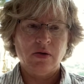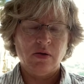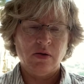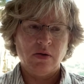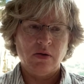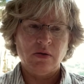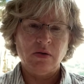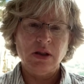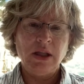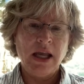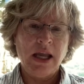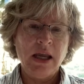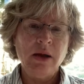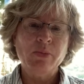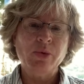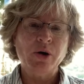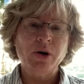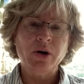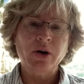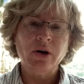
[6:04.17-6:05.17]

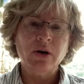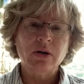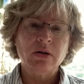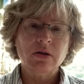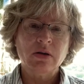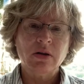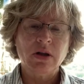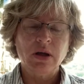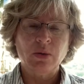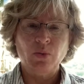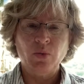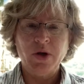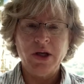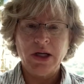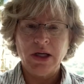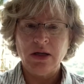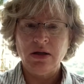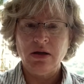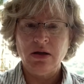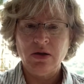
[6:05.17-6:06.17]
labor that we
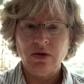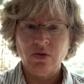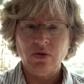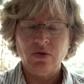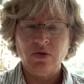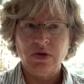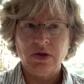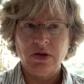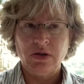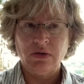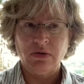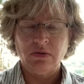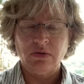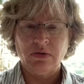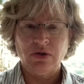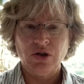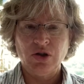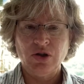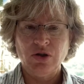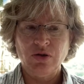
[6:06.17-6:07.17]
can use
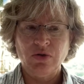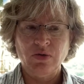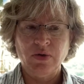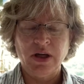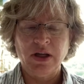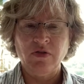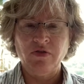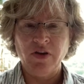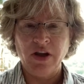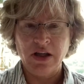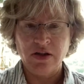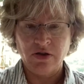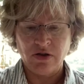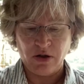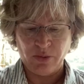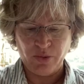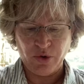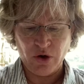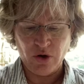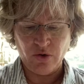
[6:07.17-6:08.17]
to advance our
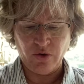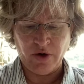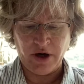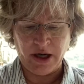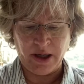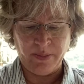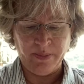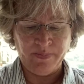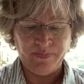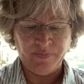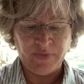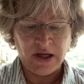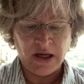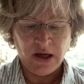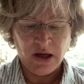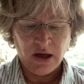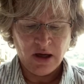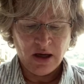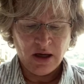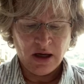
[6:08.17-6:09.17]
program.
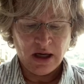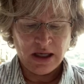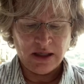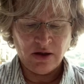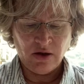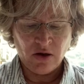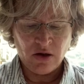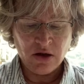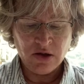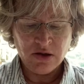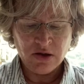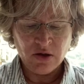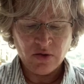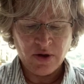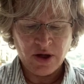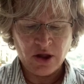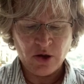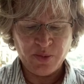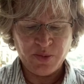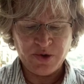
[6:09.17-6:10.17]
And it also
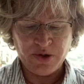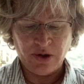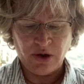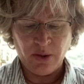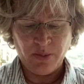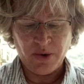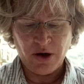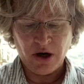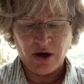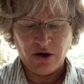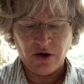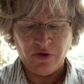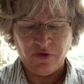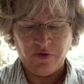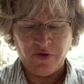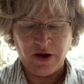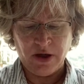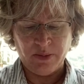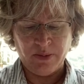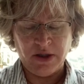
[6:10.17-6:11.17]
helps our partner
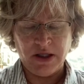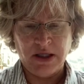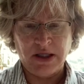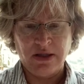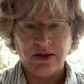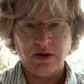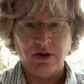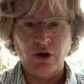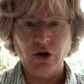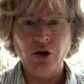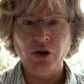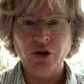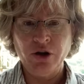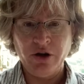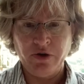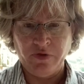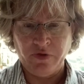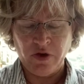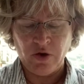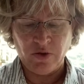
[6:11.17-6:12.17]
families learn
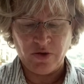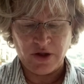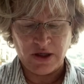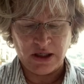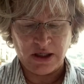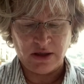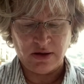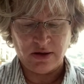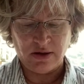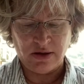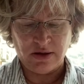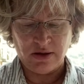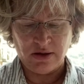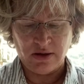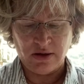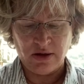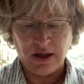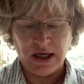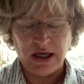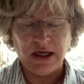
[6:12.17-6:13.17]
a few things.
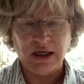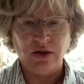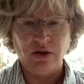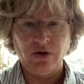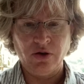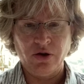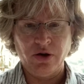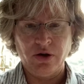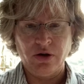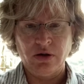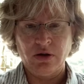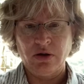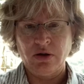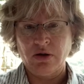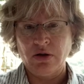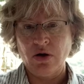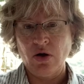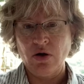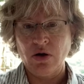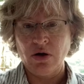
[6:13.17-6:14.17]
They can learn
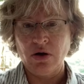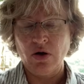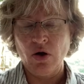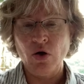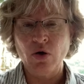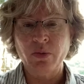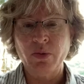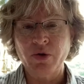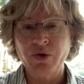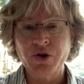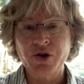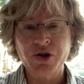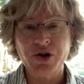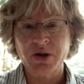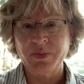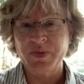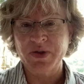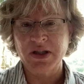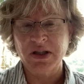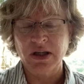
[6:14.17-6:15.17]

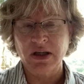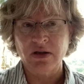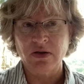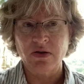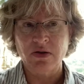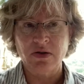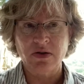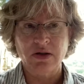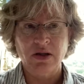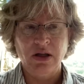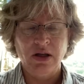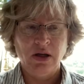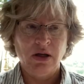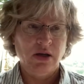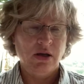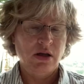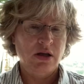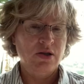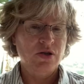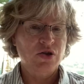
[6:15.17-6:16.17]
homeownership skills,
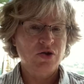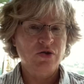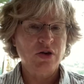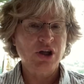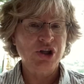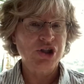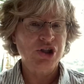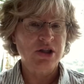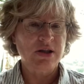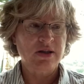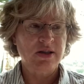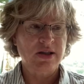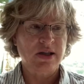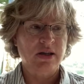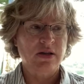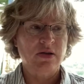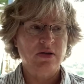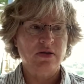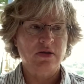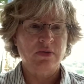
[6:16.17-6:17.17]
construction
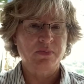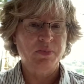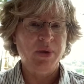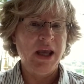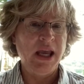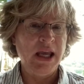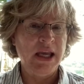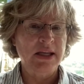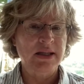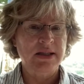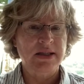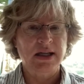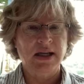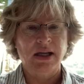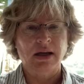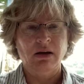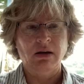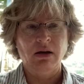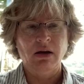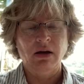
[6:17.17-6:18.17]
skills, painting,